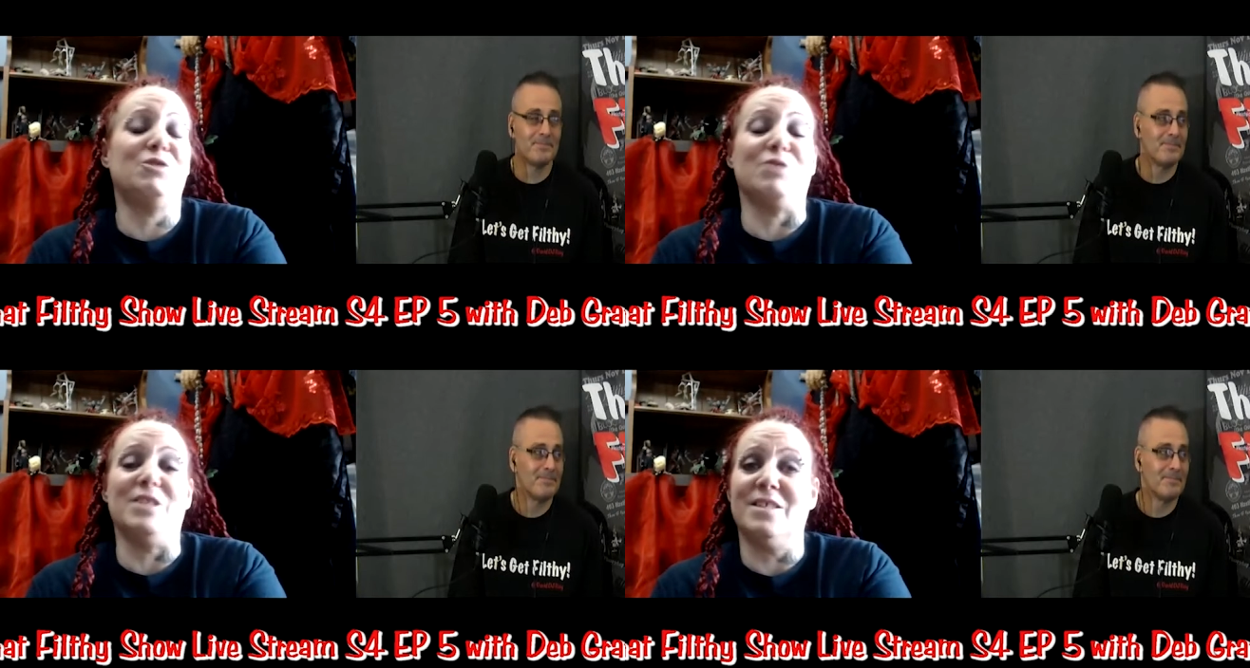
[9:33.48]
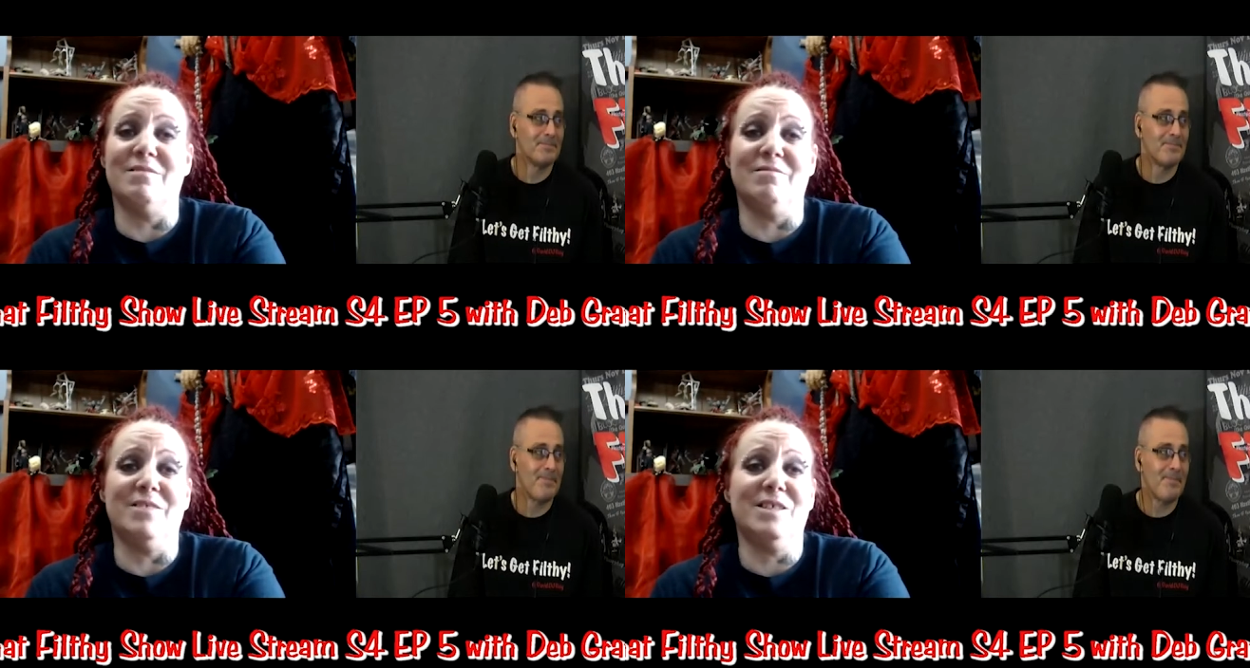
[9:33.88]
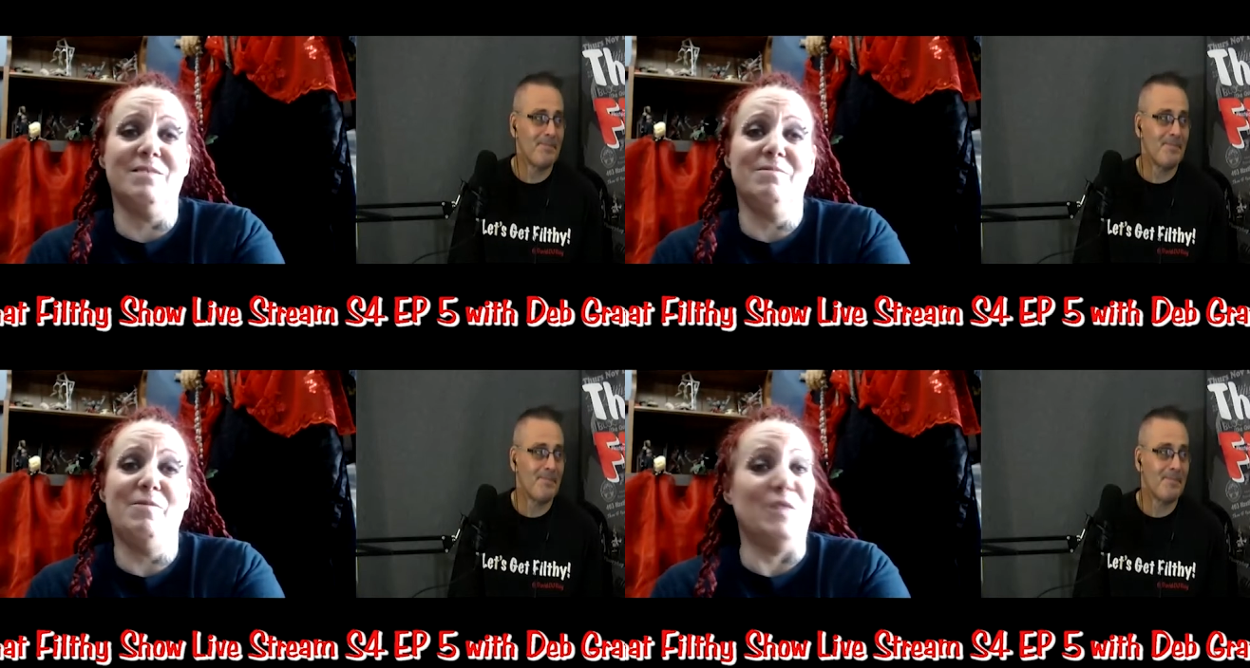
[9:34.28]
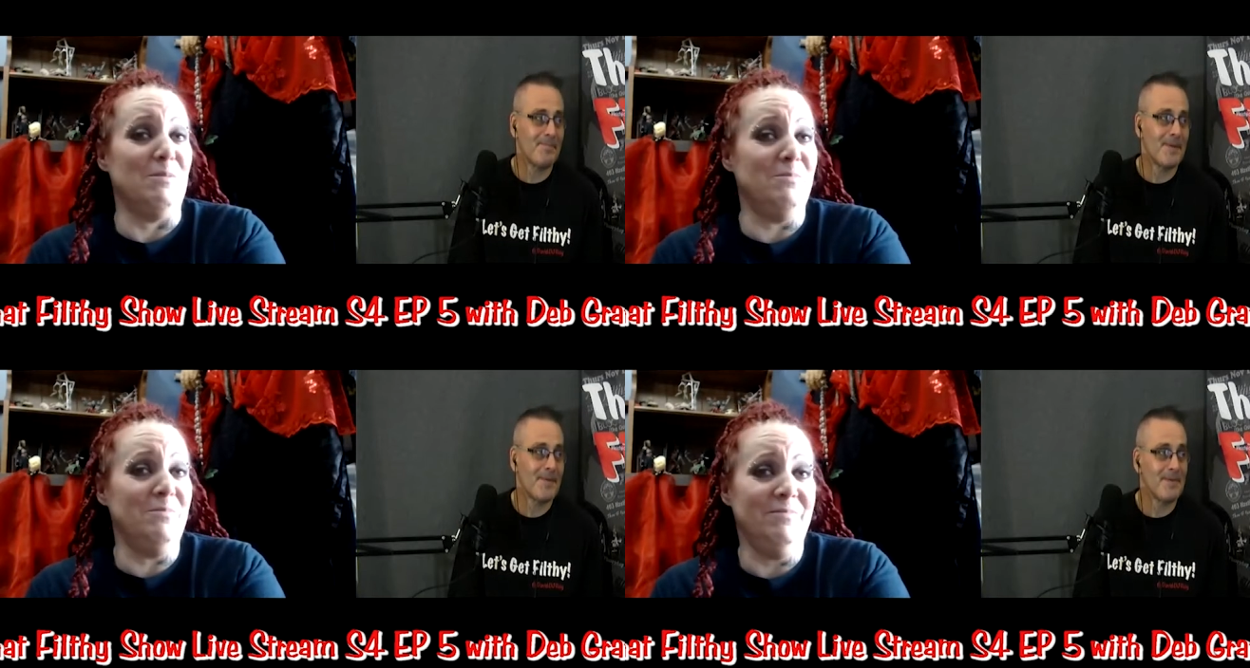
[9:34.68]
Speaker 1: Tristan's
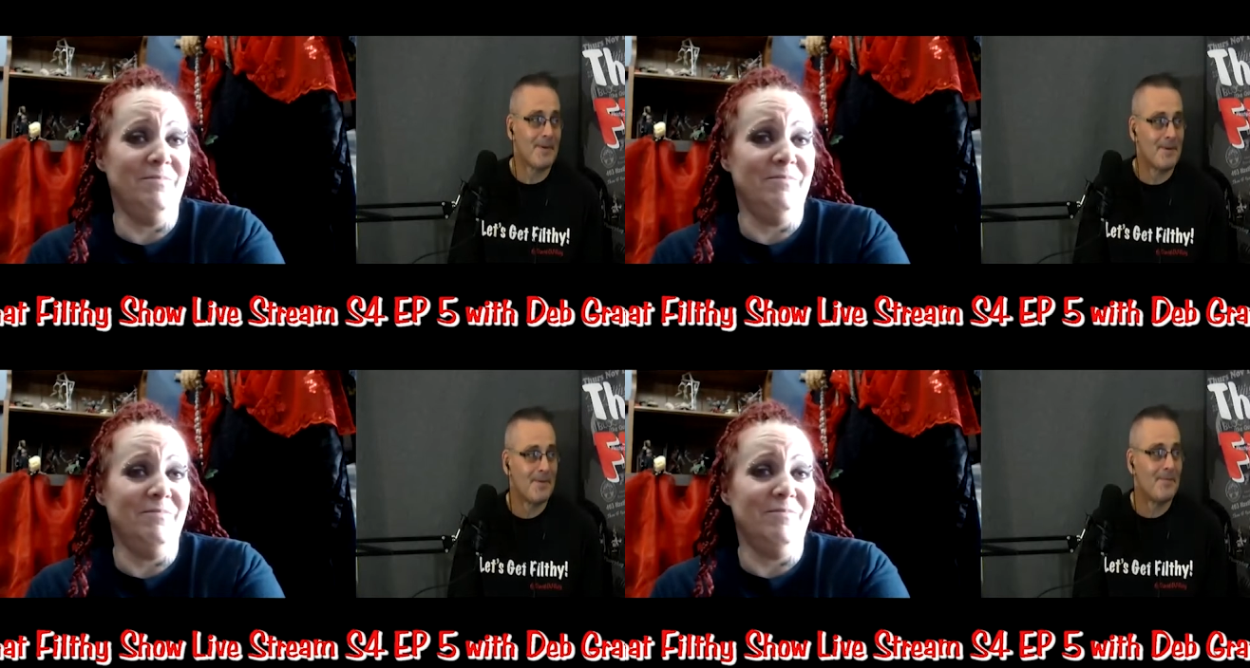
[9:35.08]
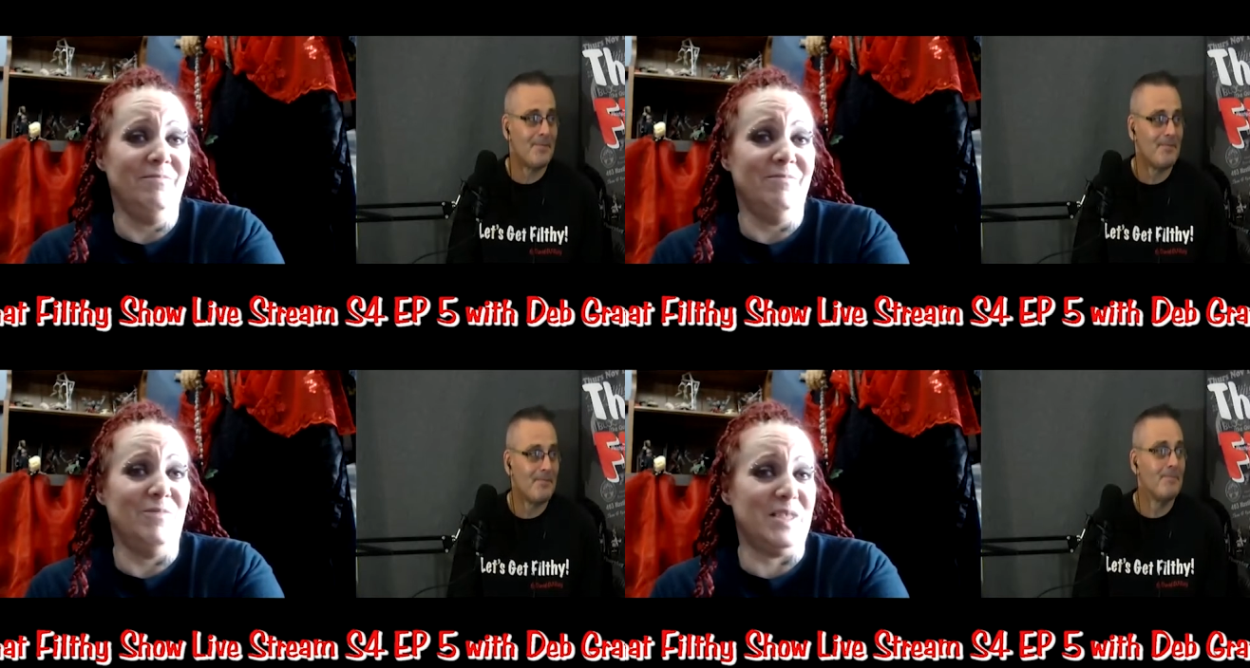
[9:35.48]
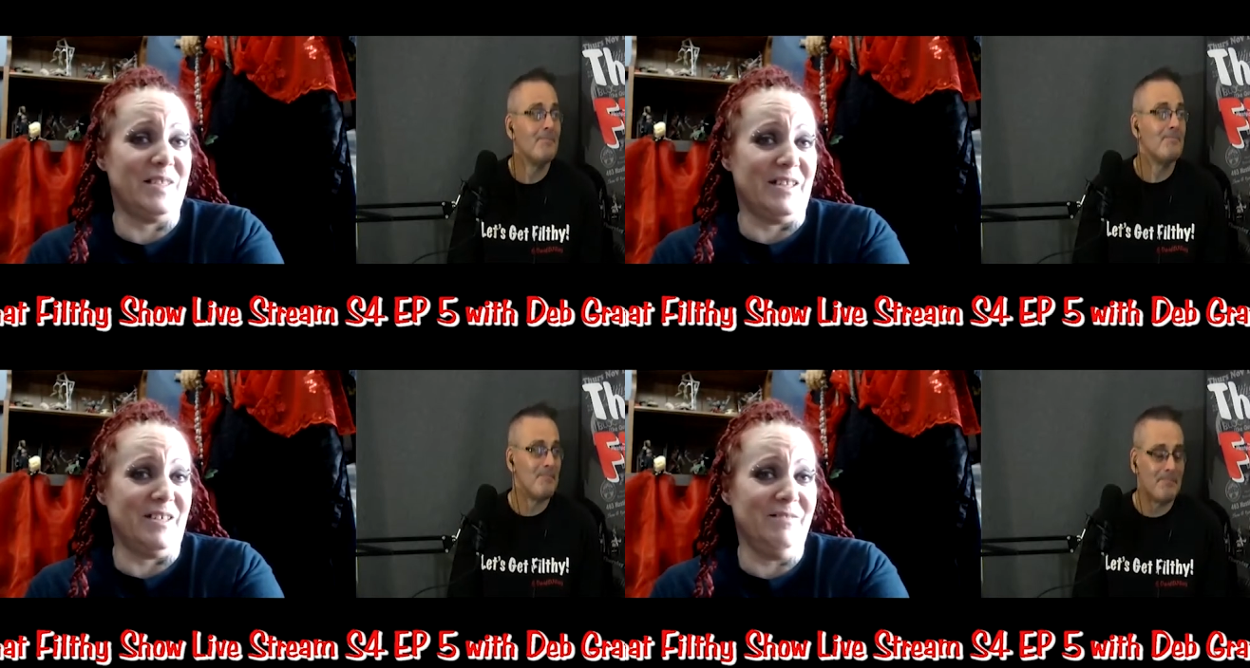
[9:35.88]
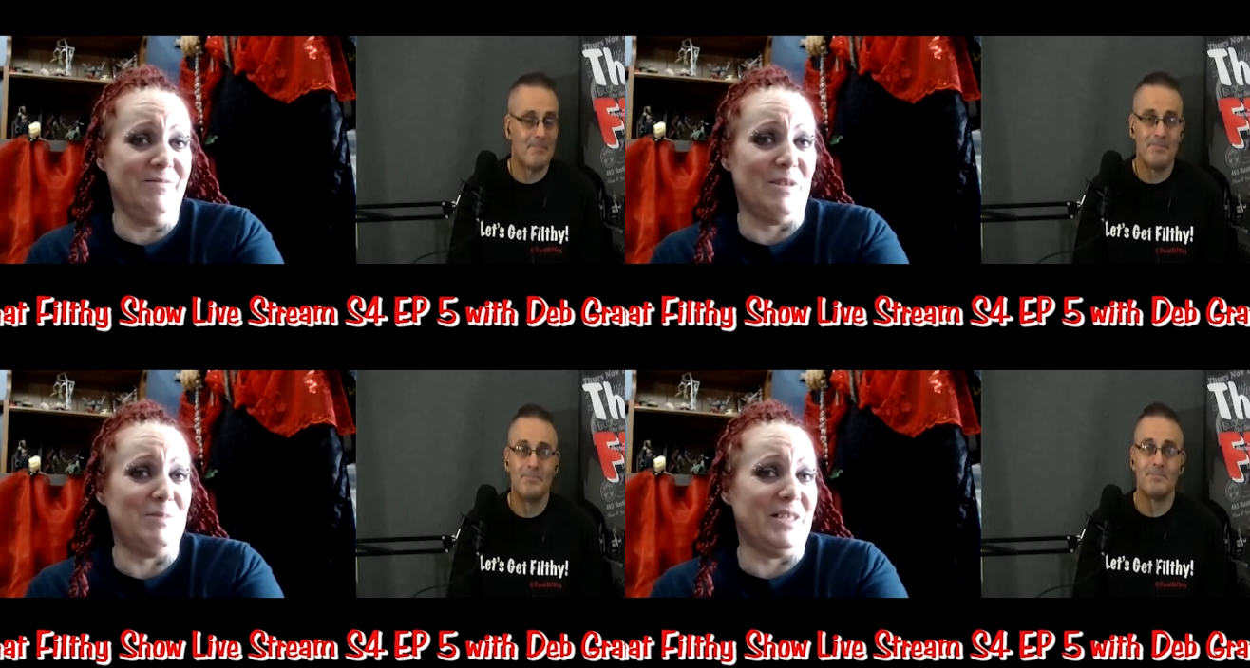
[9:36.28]
film was there,
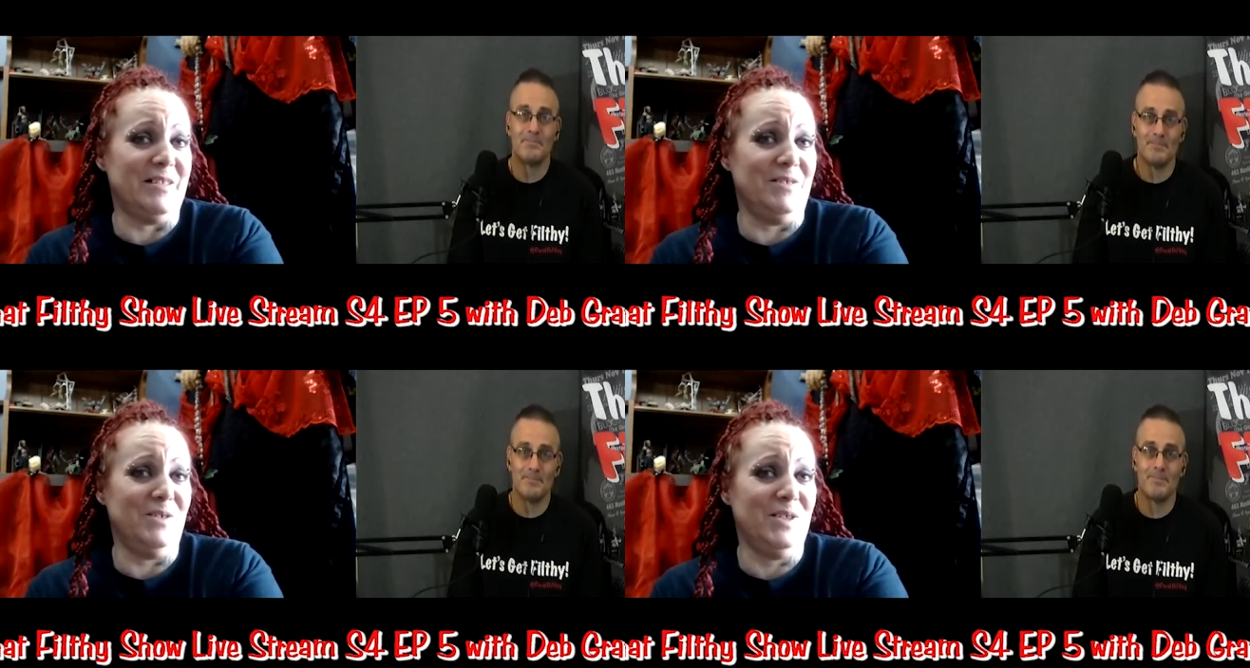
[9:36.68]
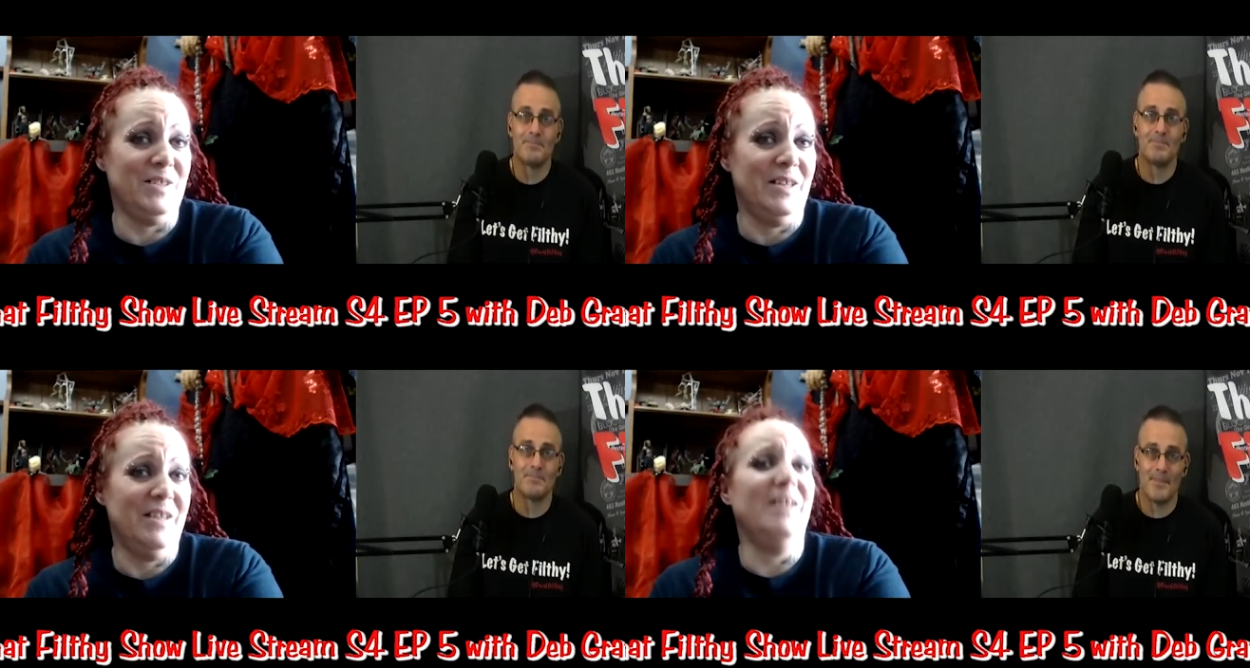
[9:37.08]
Reptile House.